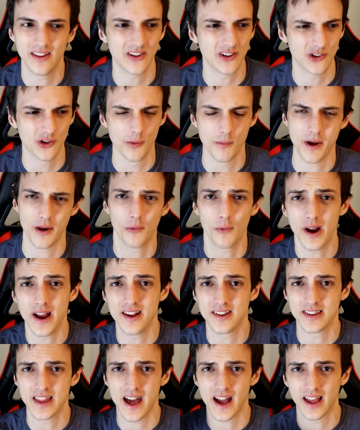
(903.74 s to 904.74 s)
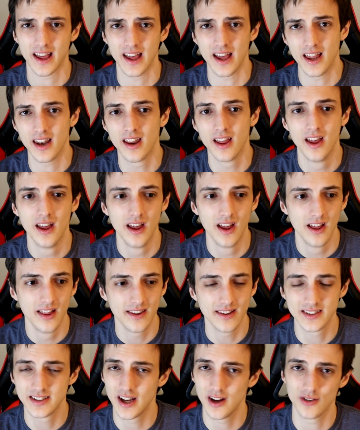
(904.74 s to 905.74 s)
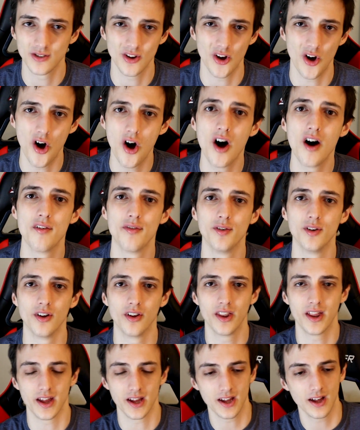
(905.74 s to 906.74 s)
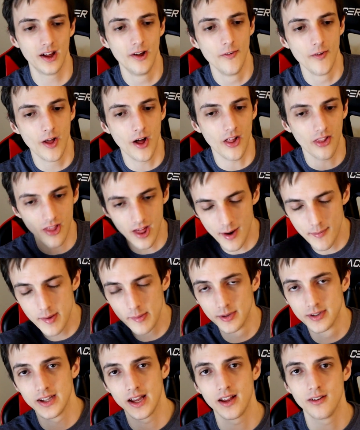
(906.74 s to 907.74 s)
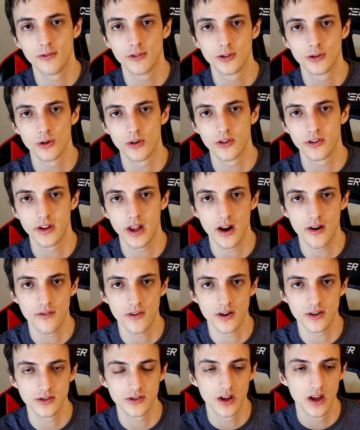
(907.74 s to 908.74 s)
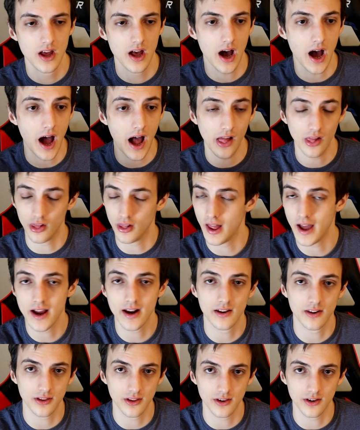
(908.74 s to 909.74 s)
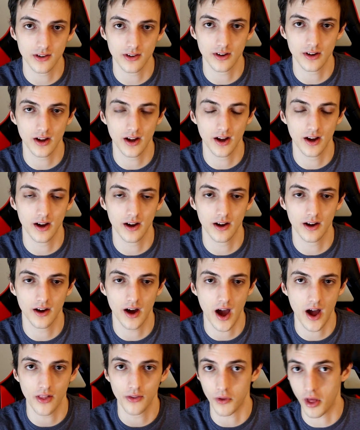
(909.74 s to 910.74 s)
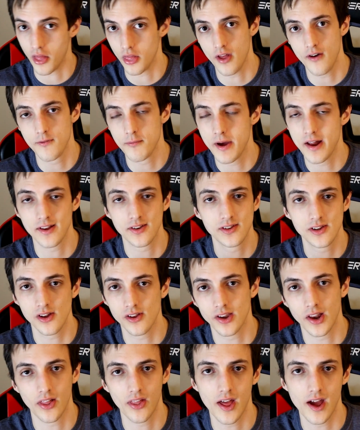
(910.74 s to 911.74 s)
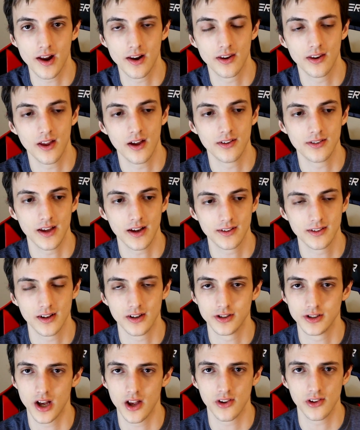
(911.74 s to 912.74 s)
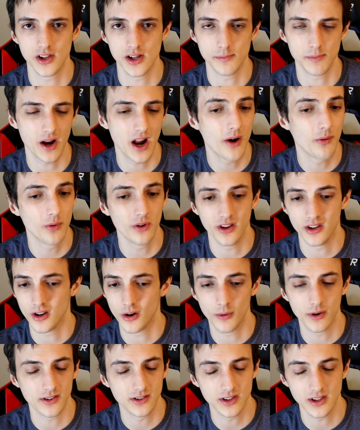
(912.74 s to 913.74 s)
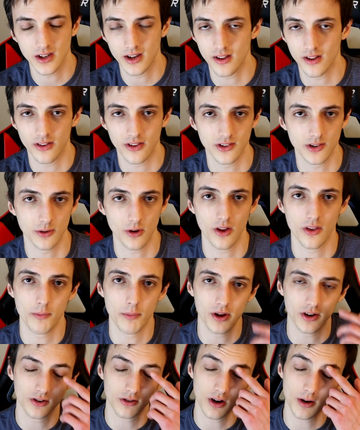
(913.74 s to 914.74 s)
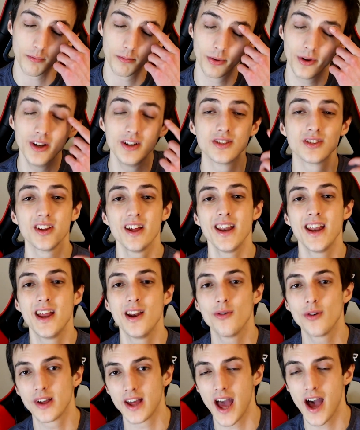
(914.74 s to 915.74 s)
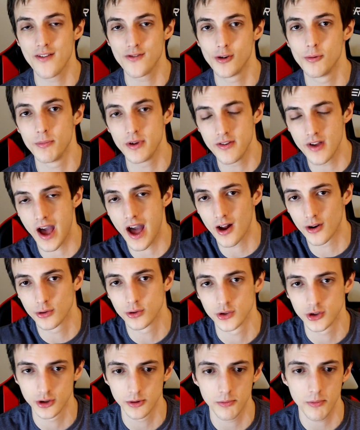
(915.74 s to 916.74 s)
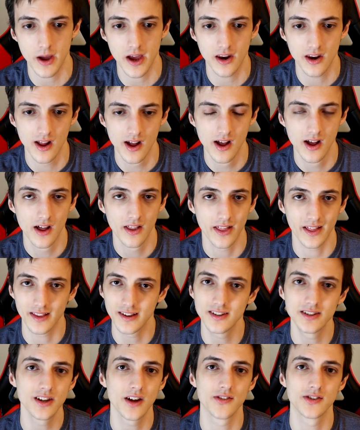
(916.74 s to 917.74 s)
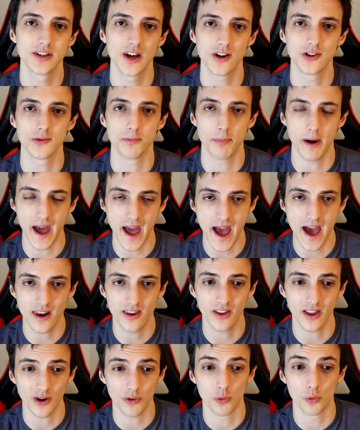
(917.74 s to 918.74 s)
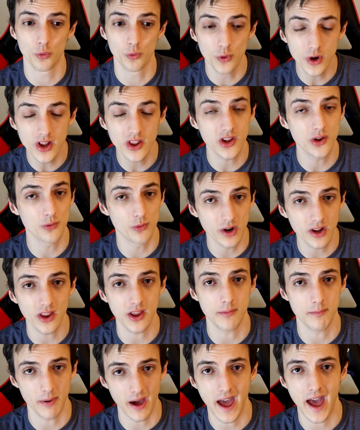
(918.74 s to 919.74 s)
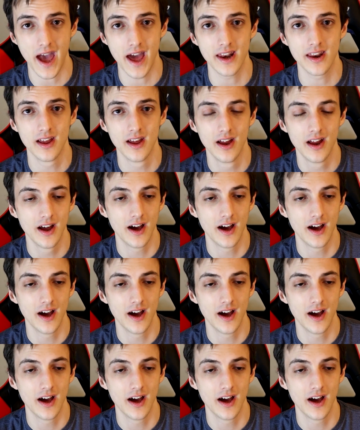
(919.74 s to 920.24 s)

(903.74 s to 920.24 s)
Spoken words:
and then Superman raise that kid. This sounds awful. Like, a lot of people saying restore the Snyderverse. I liked the, I love Man of Steel and I liked Zack Snyder's Justice League, but I really don't want to see any of this on the big screen. Please just let Henry Cavill be actual Superman. Like, this stuff sounds bad, like really, really bad.